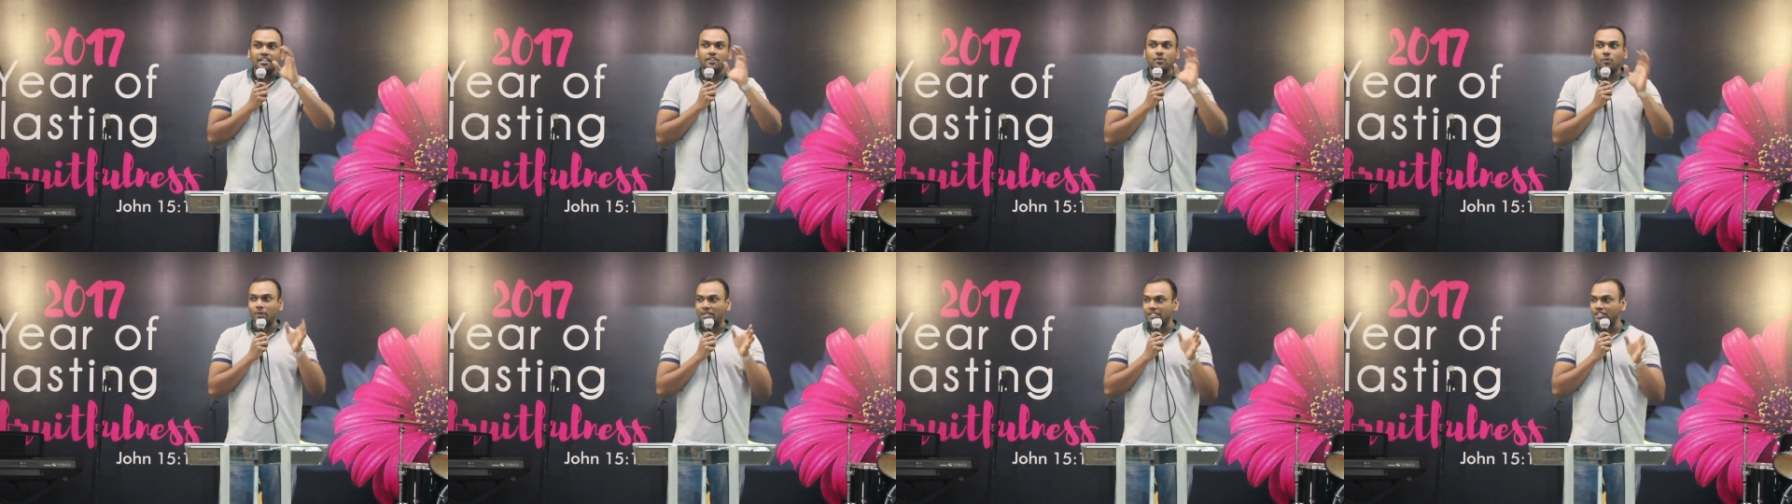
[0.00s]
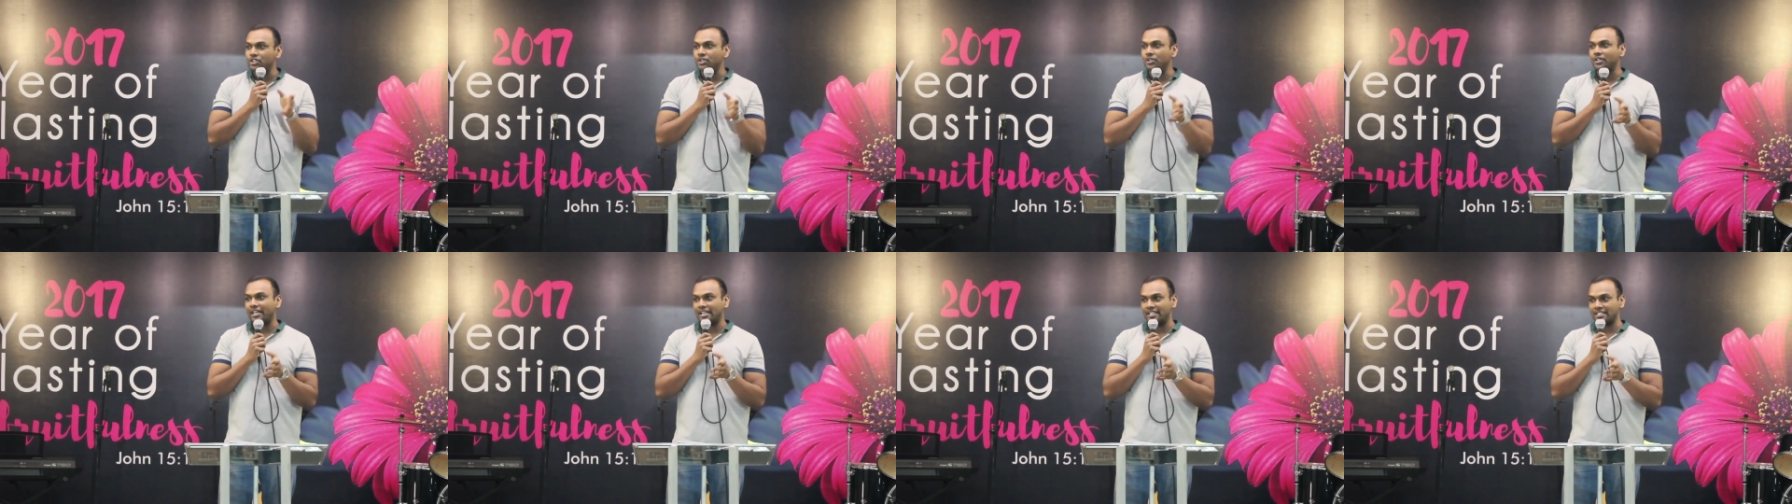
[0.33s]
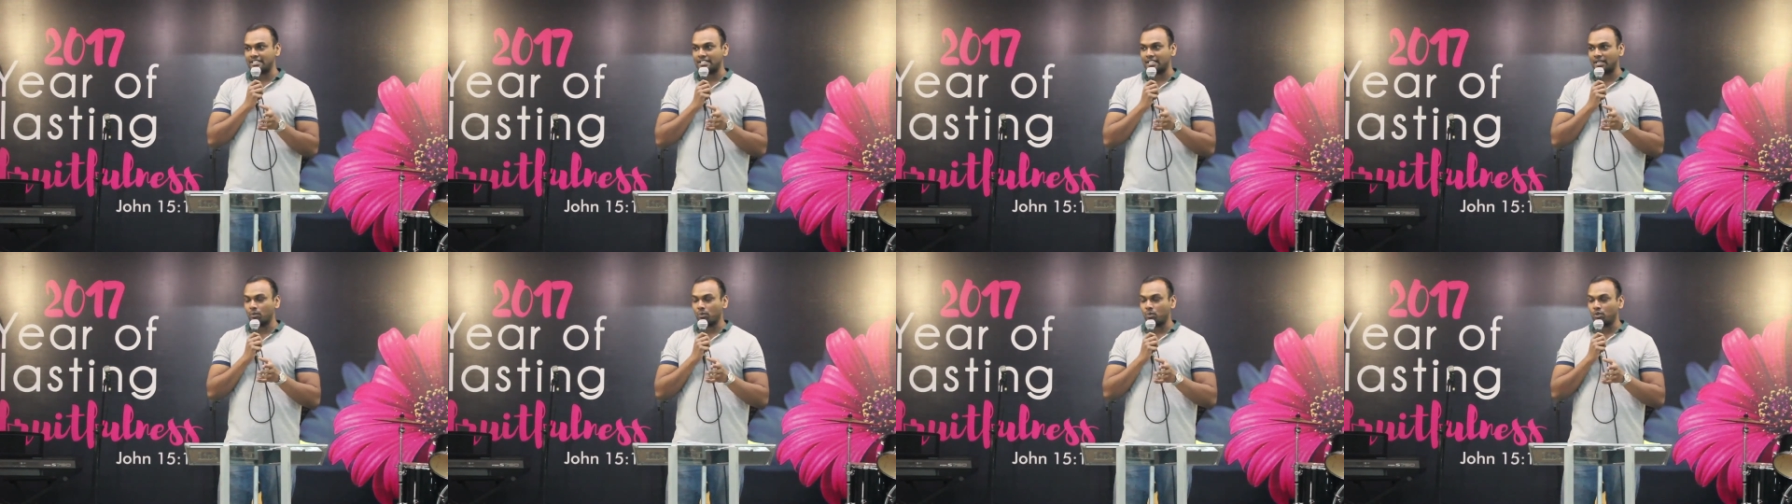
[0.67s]
events you can
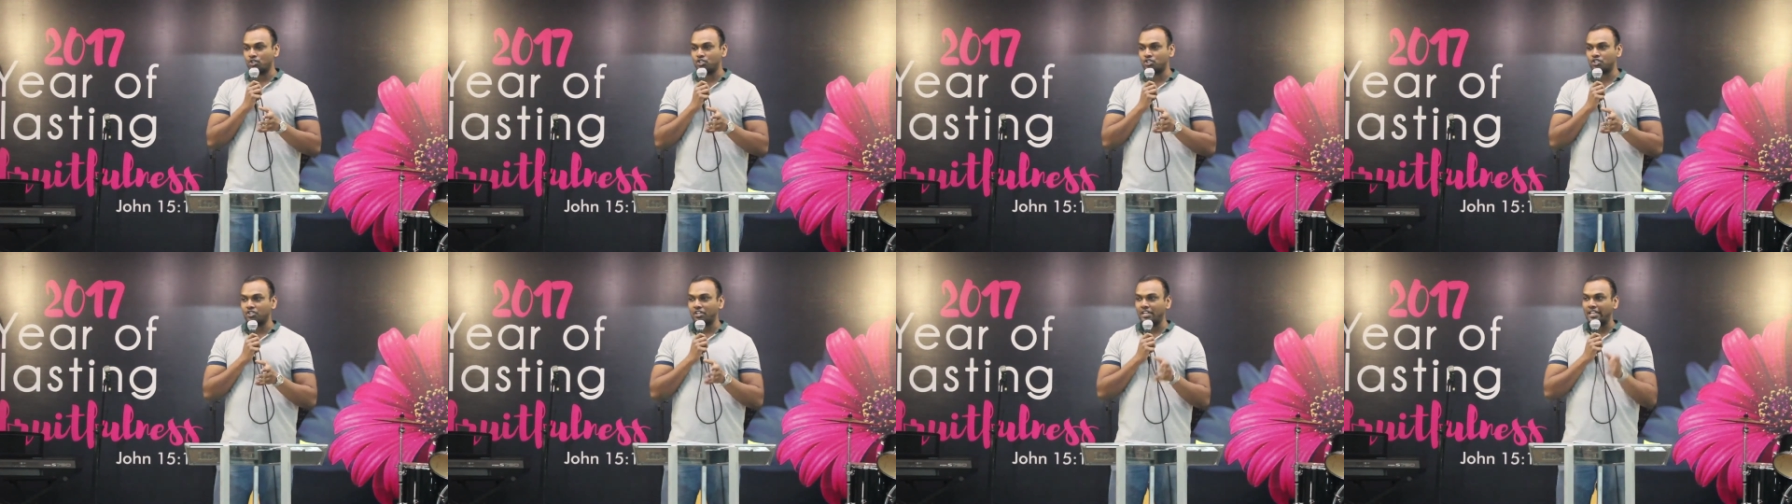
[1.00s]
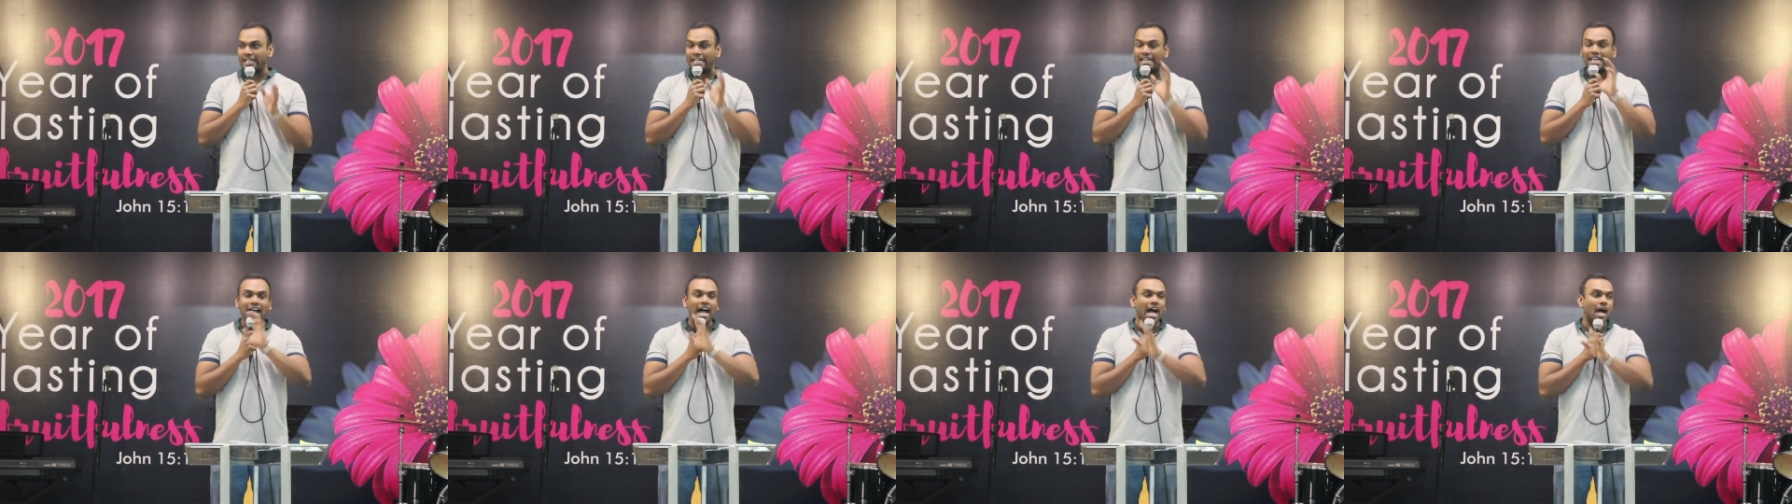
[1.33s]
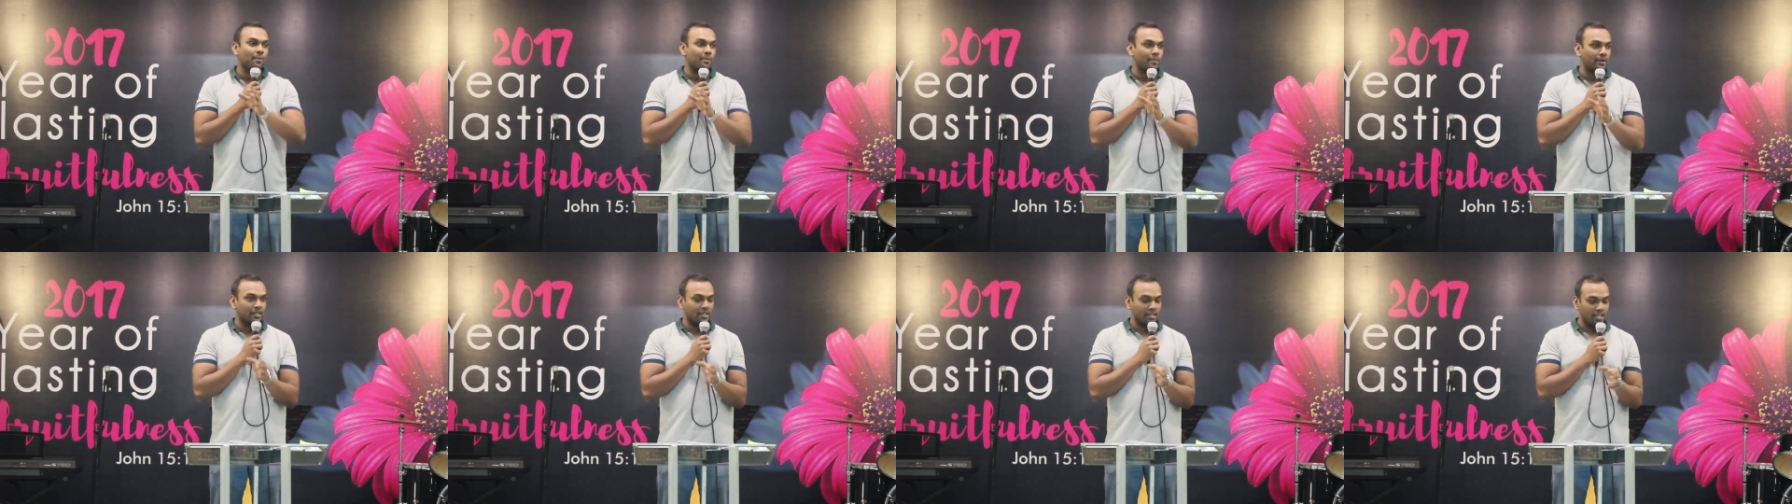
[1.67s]
say which really
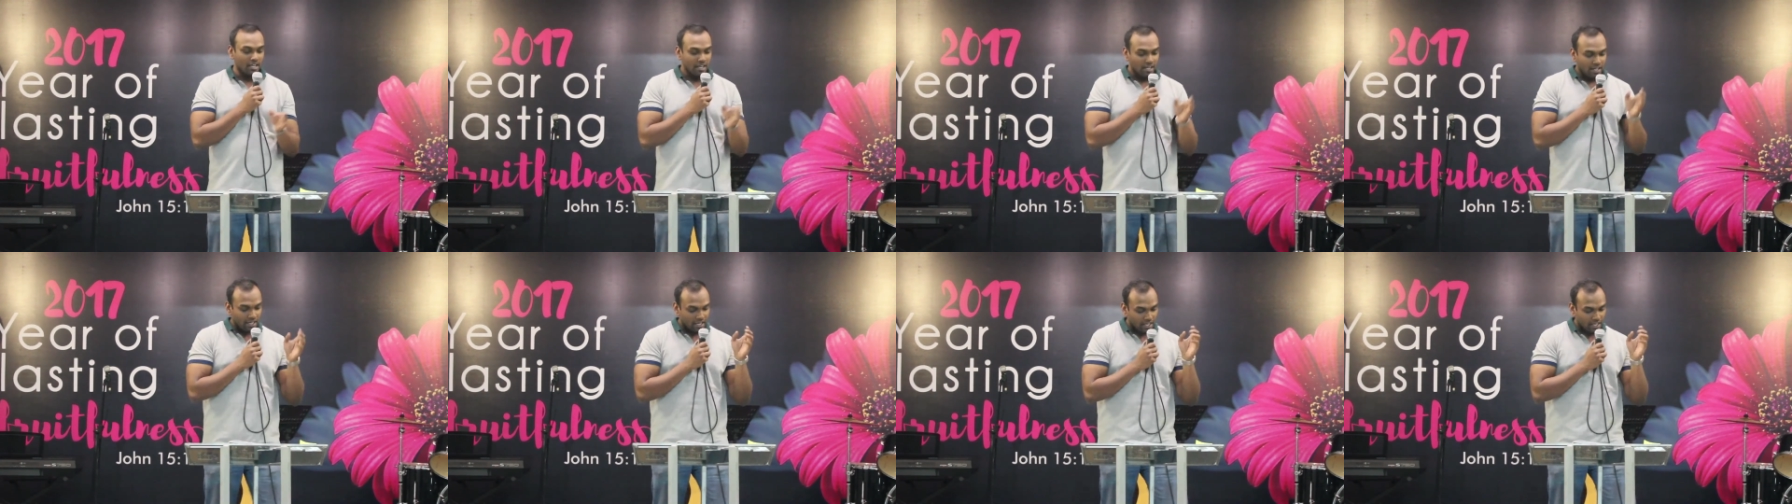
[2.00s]
happened